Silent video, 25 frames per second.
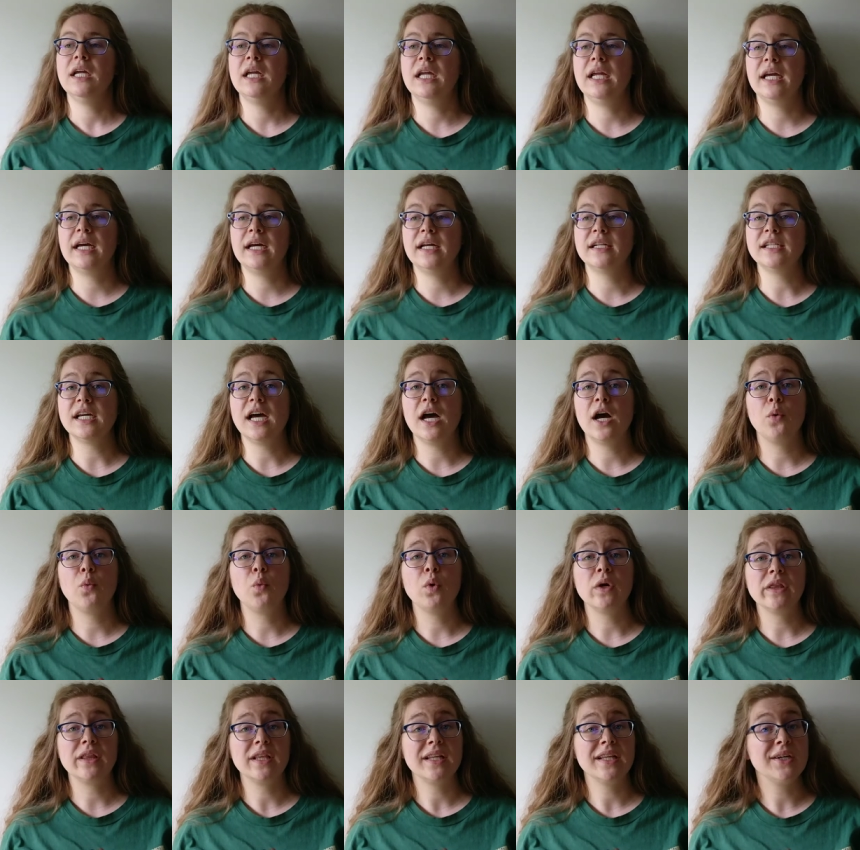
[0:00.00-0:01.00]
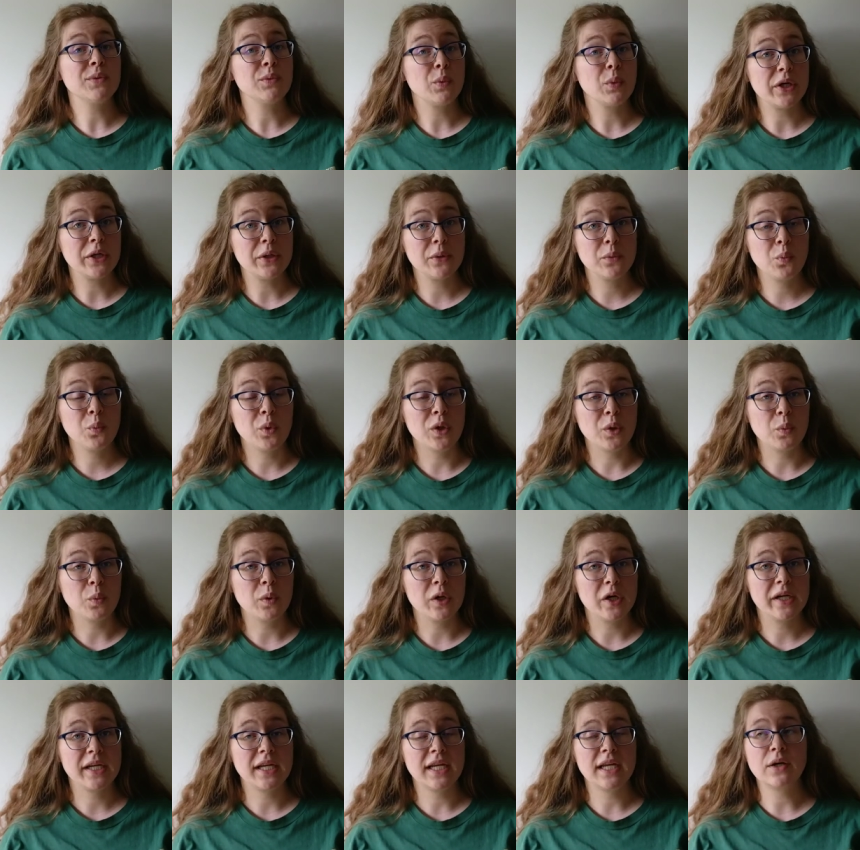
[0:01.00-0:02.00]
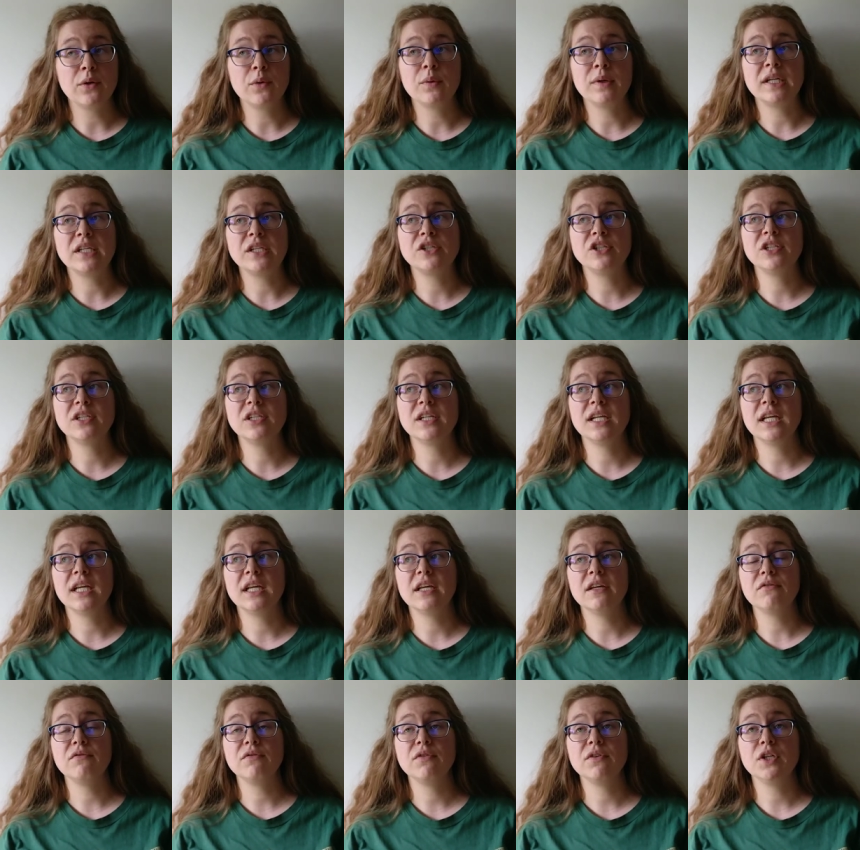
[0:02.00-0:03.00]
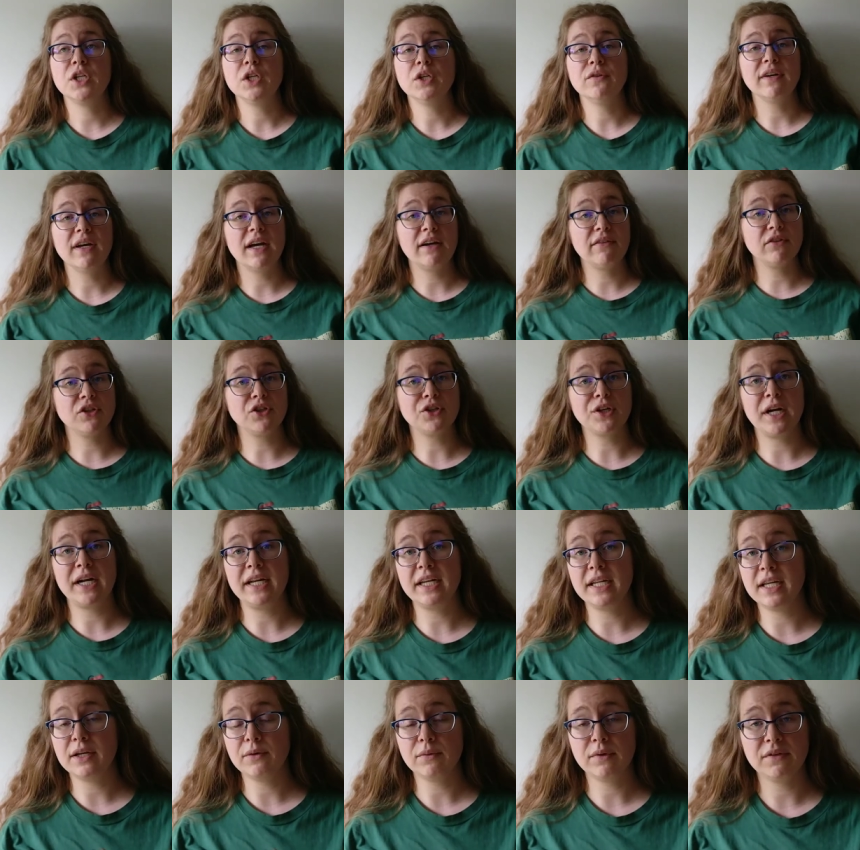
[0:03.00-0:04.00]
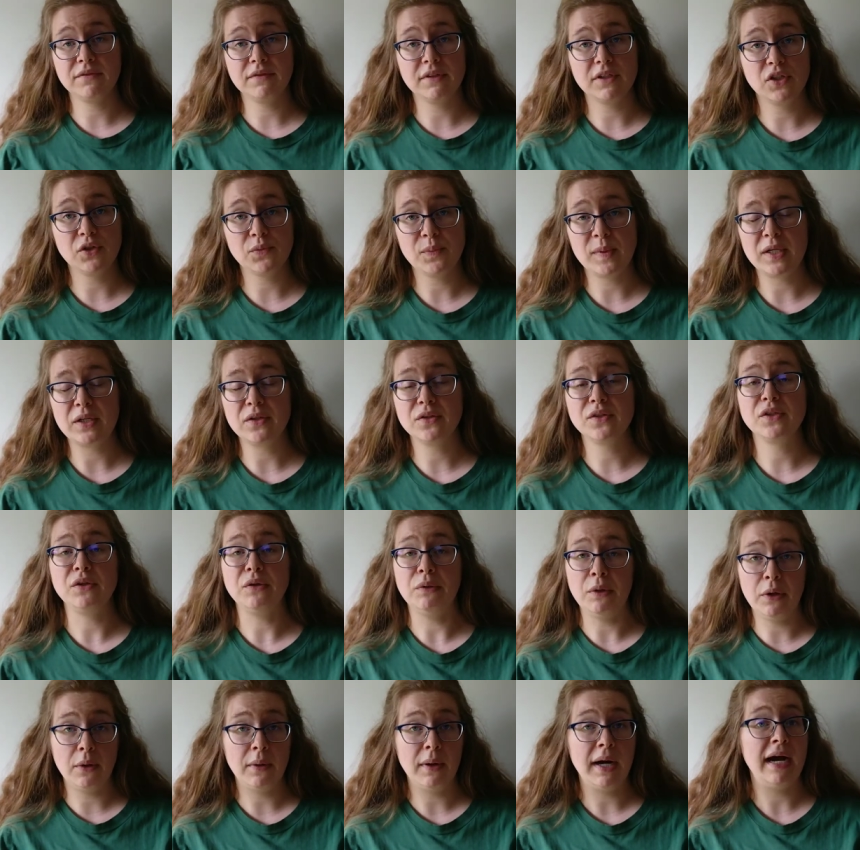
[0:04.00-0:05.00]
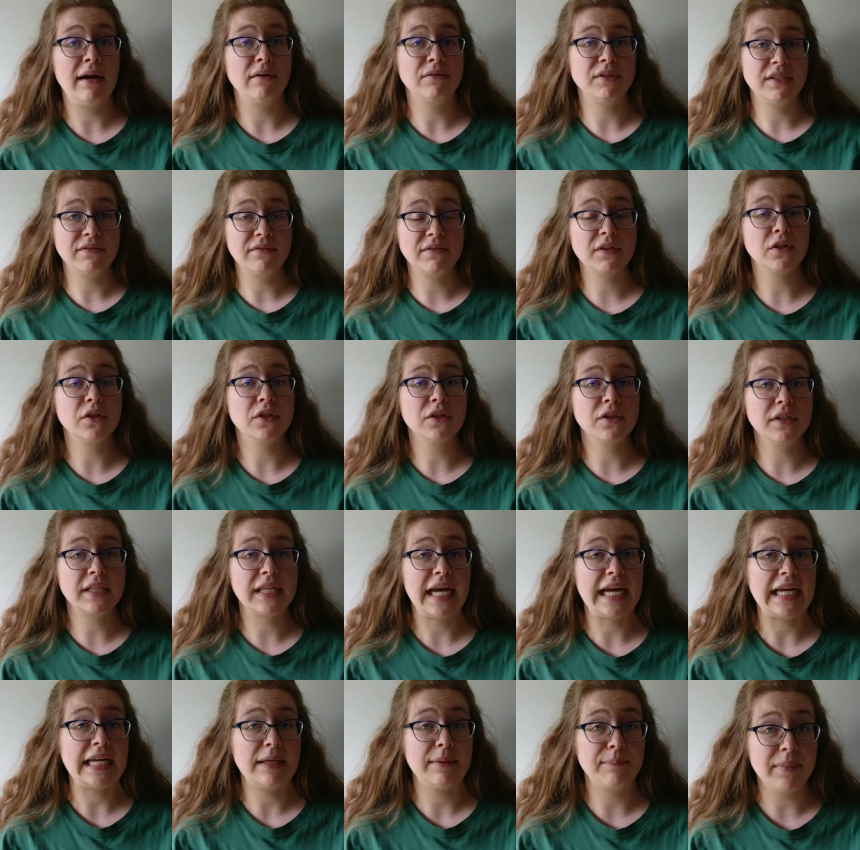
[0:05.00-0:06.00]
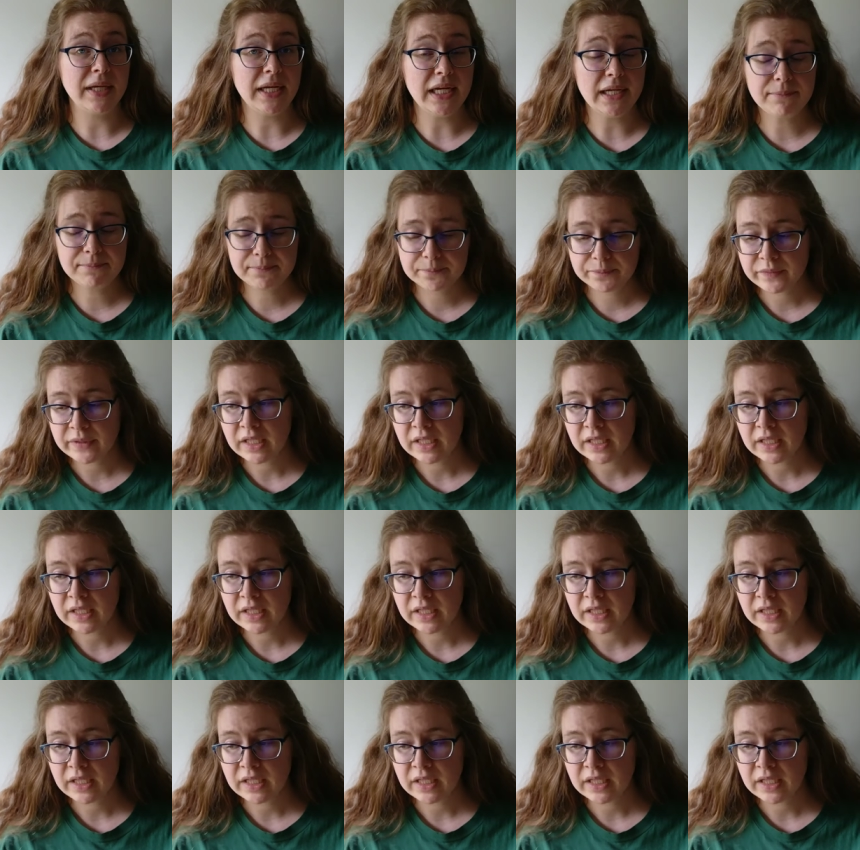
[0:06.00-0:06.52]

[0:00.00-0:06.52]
and Woodland Woodworking, which if you've ever tried to get one of their spindles, you know how difficult that can be.